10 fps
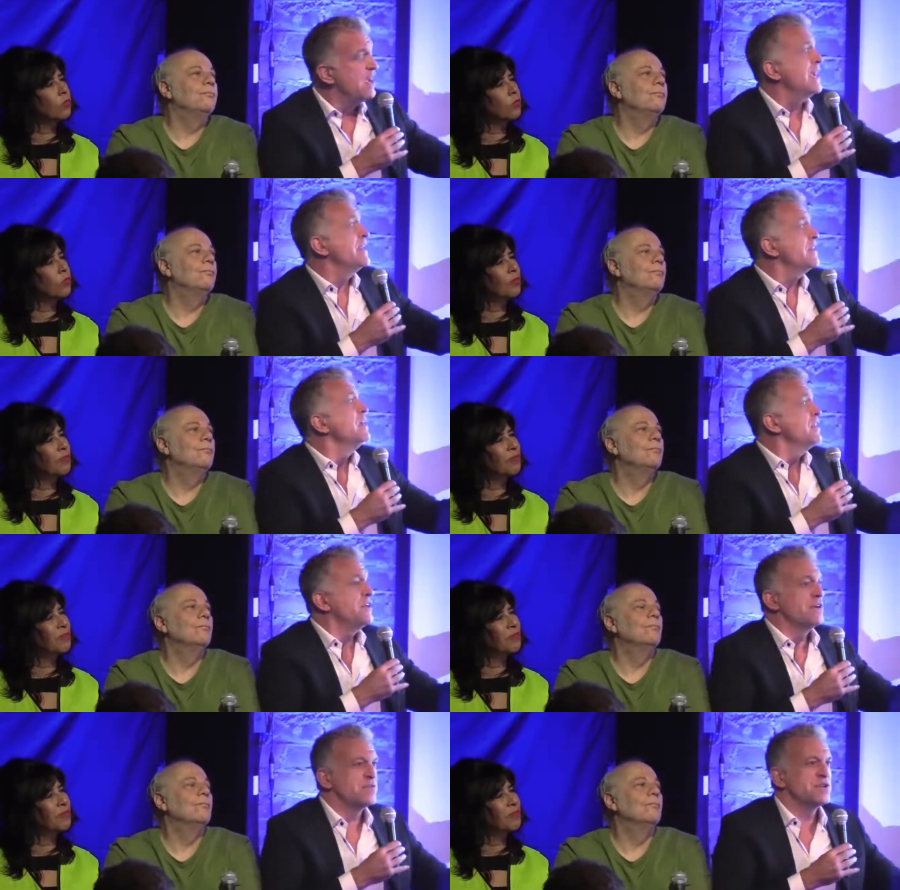Speaker 1: And
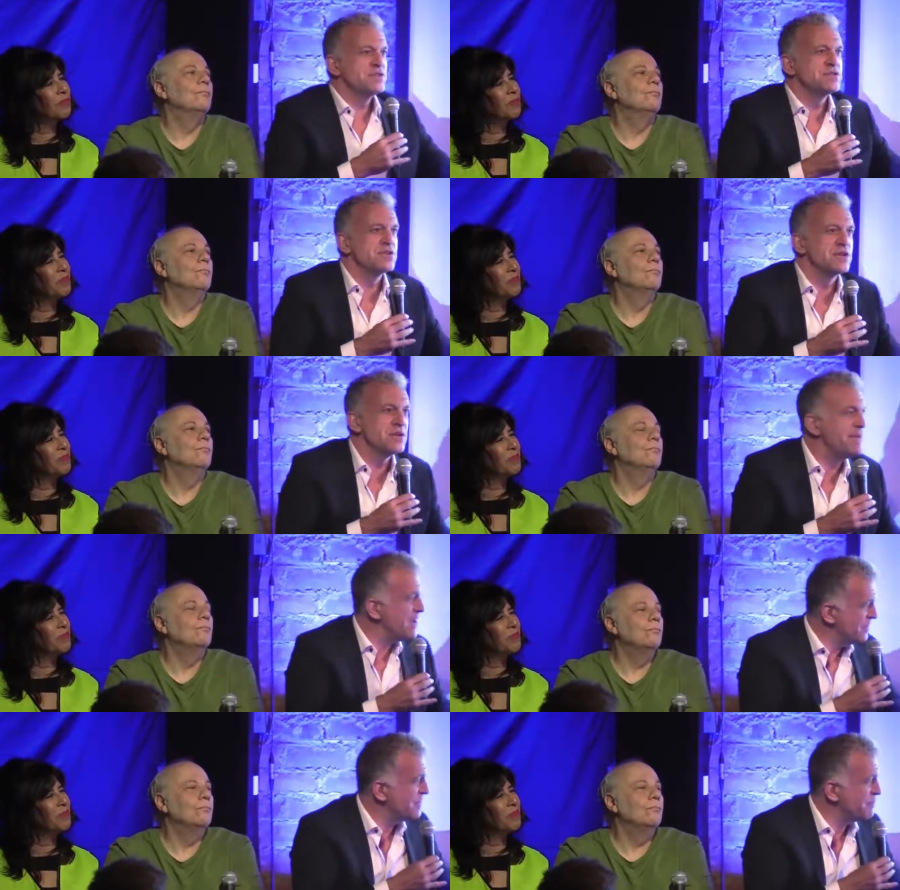they're concerned
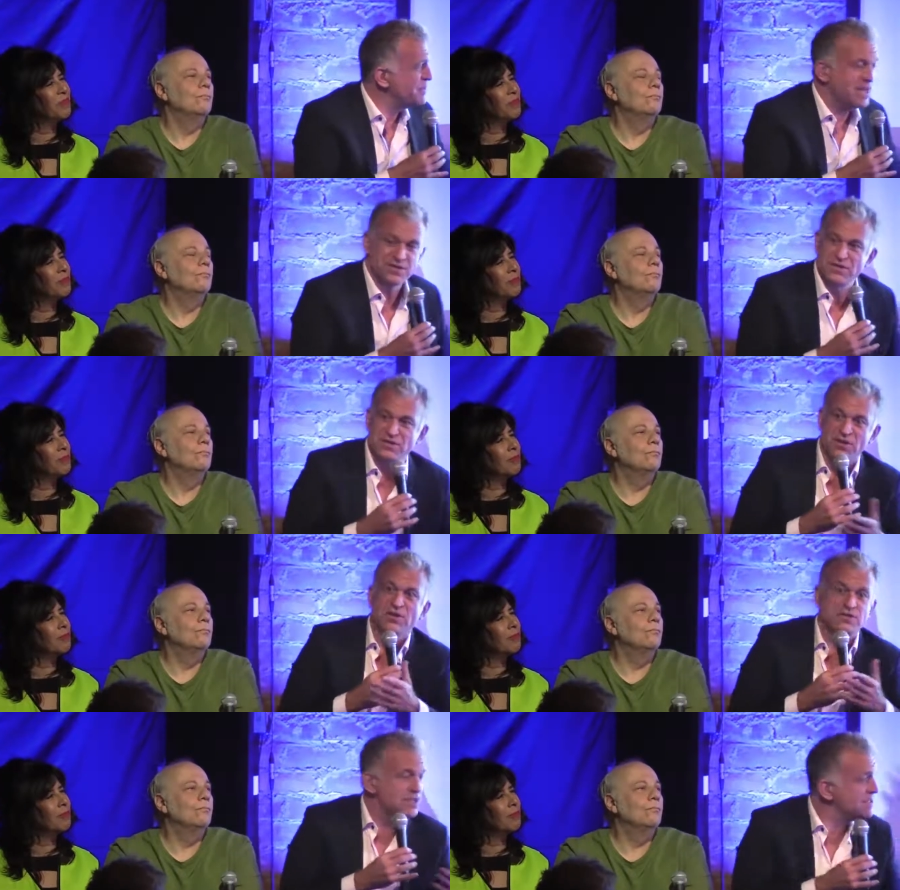about the potential, this
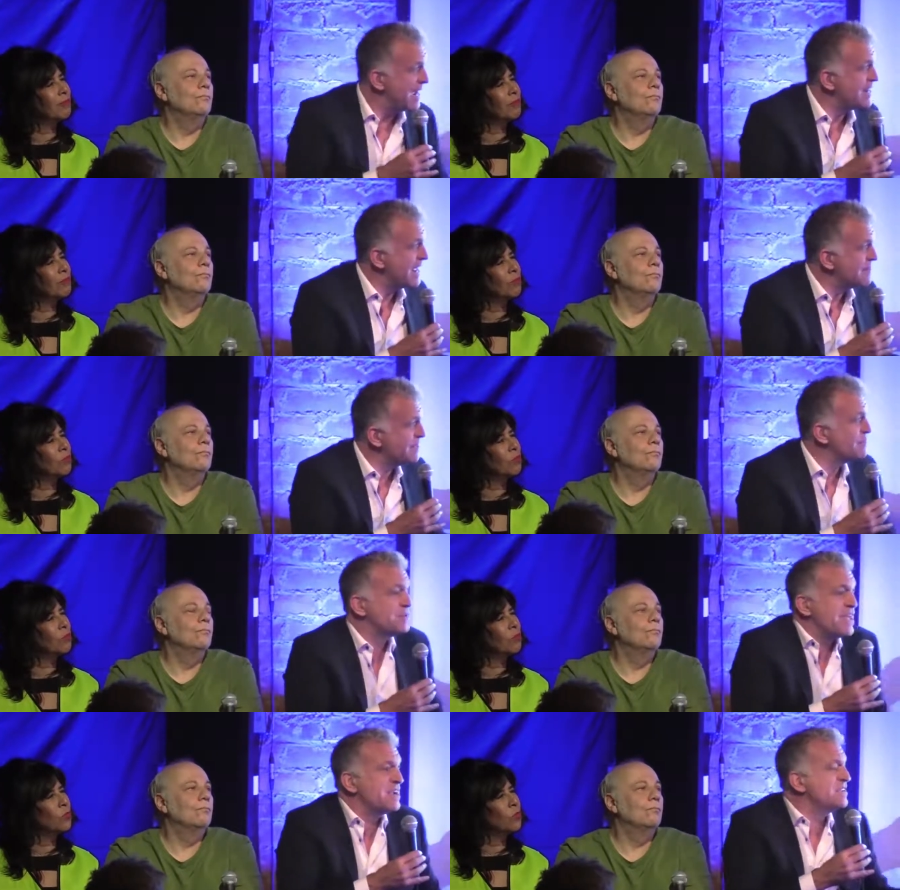currency dynamic,
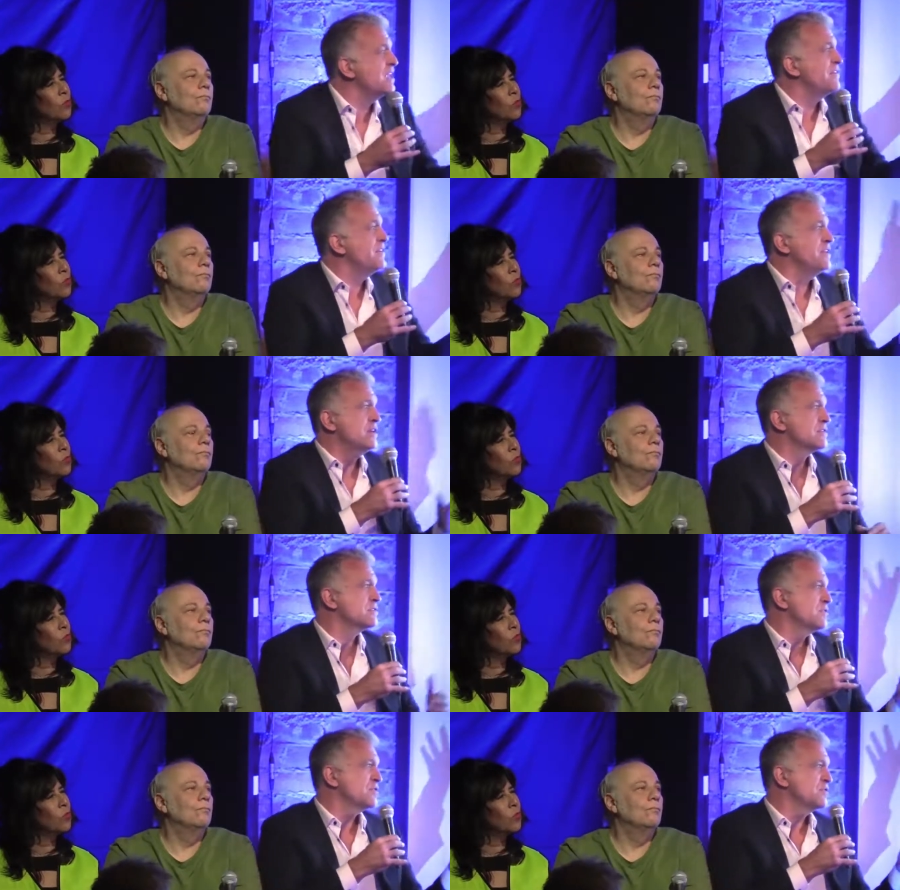but that could take 50
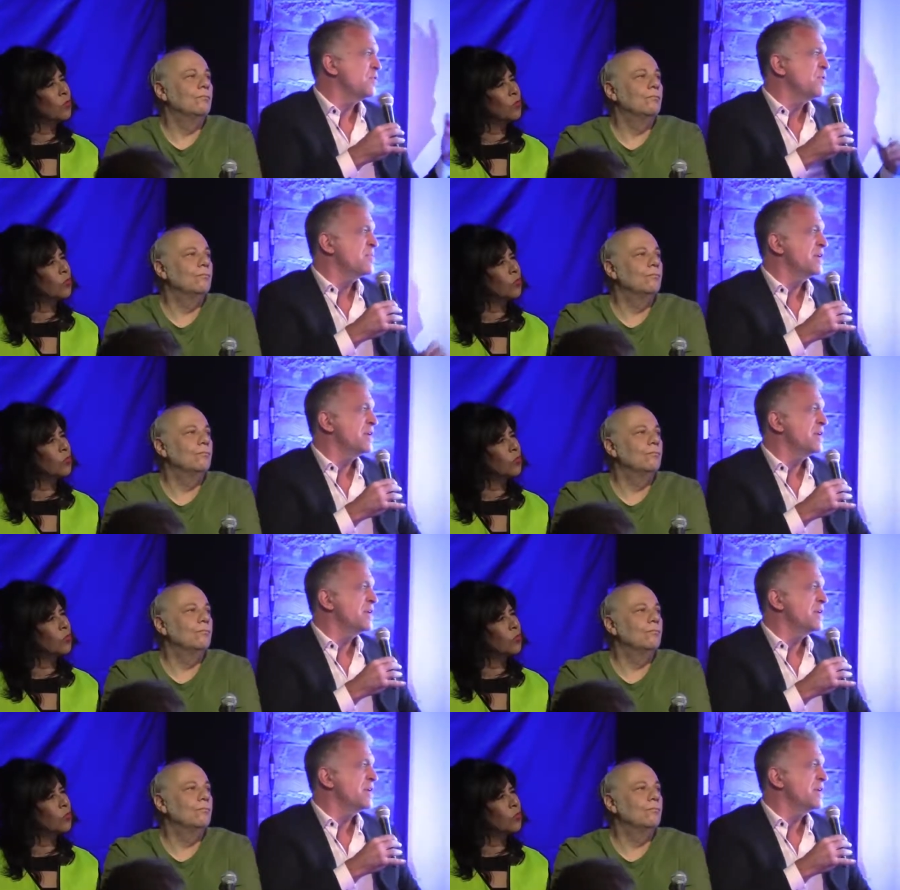years, so just don't worry